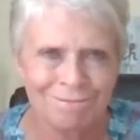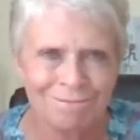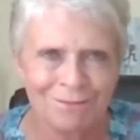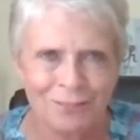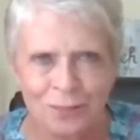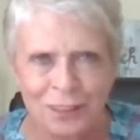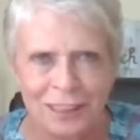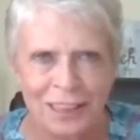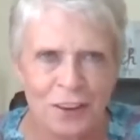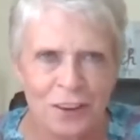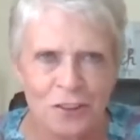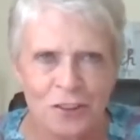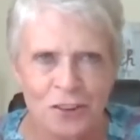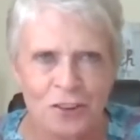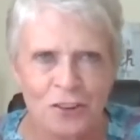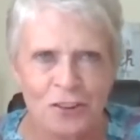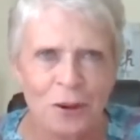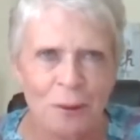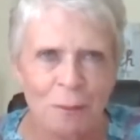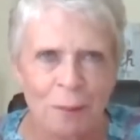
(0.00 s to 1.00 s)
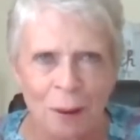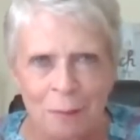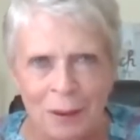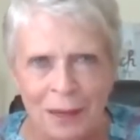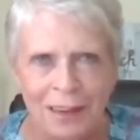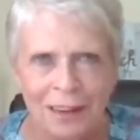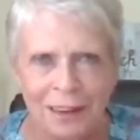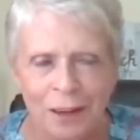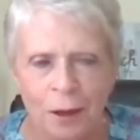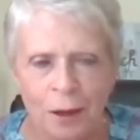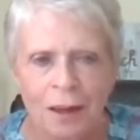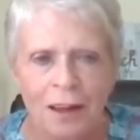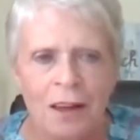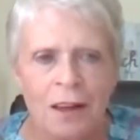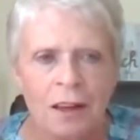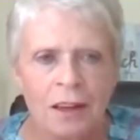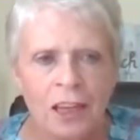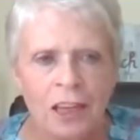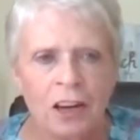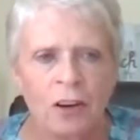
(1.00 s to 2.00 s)
relationship. I mean, in
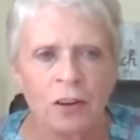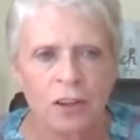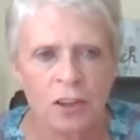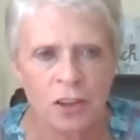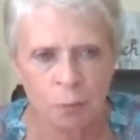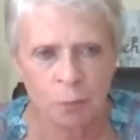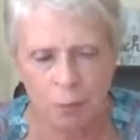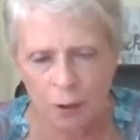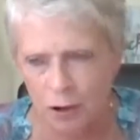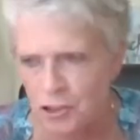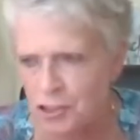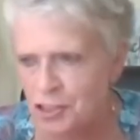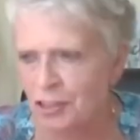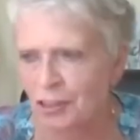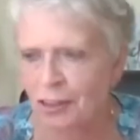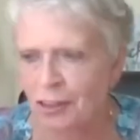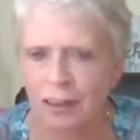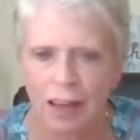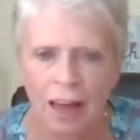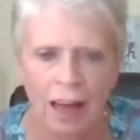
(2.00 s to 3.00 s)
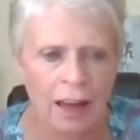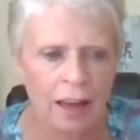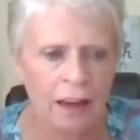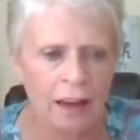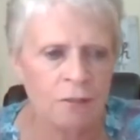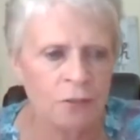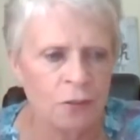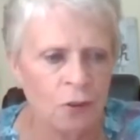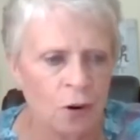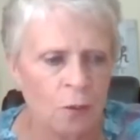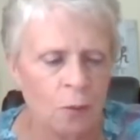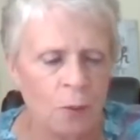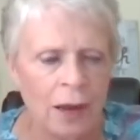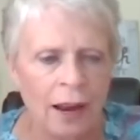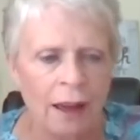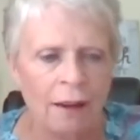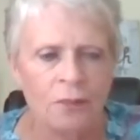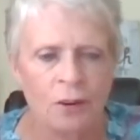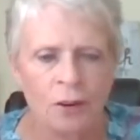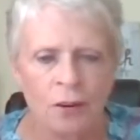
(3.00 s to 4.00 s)
your personal life or
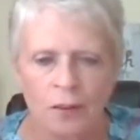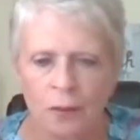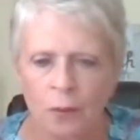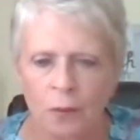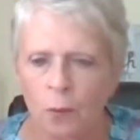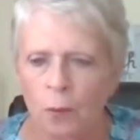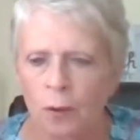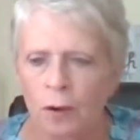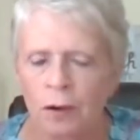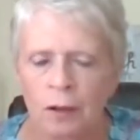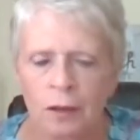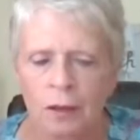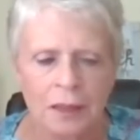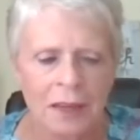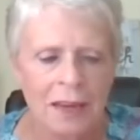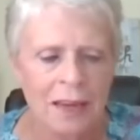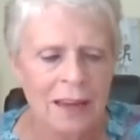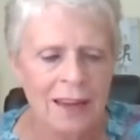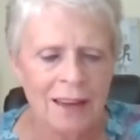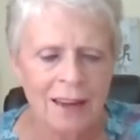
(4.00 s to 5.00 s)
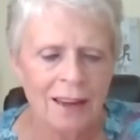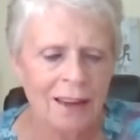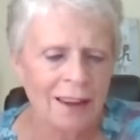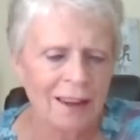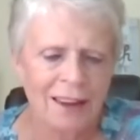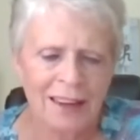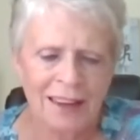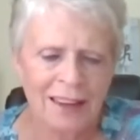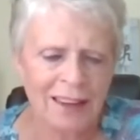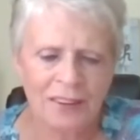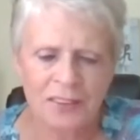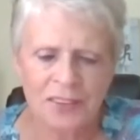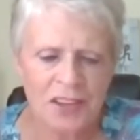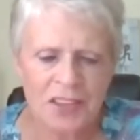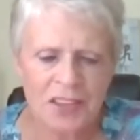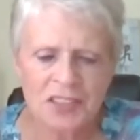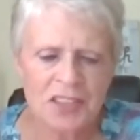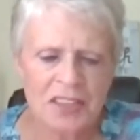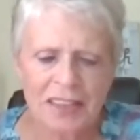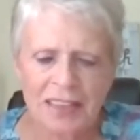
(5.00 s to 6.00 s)
whatever in the world, it
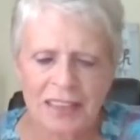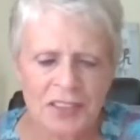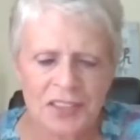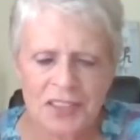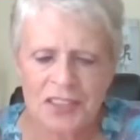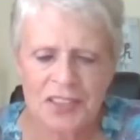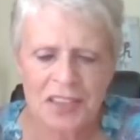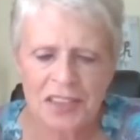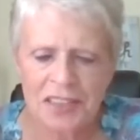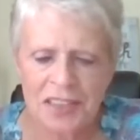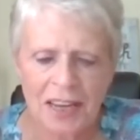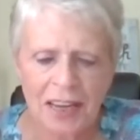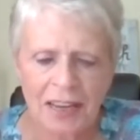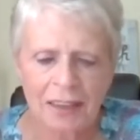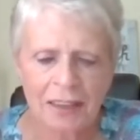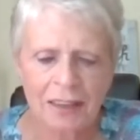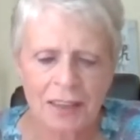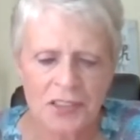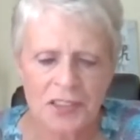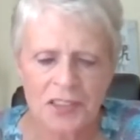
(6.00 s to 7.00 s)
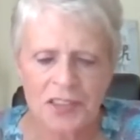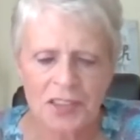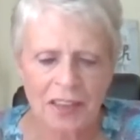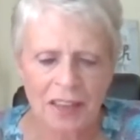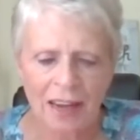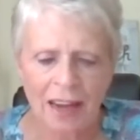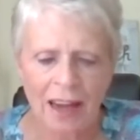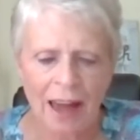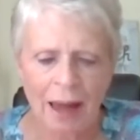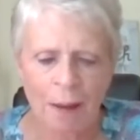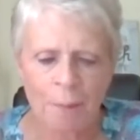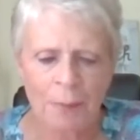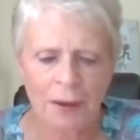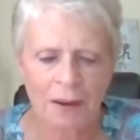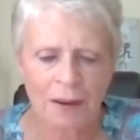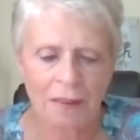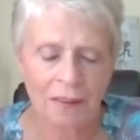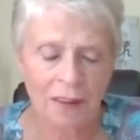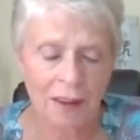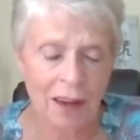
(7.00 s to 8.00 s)
doesn't instantaneously happen.
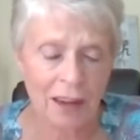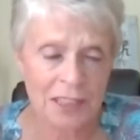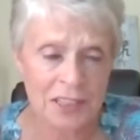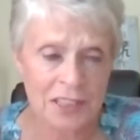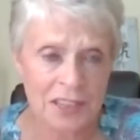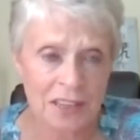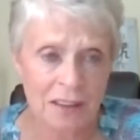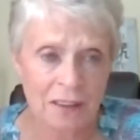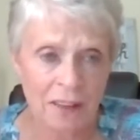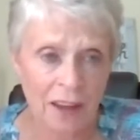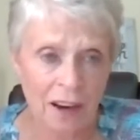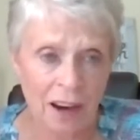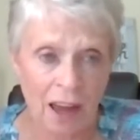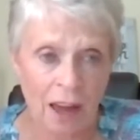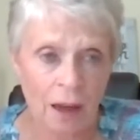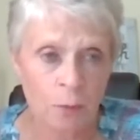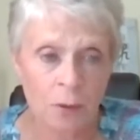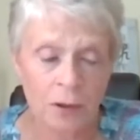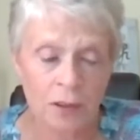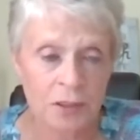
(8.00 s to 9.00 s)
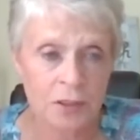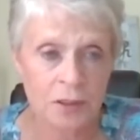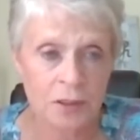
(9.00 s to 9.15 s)
And the idea that I would,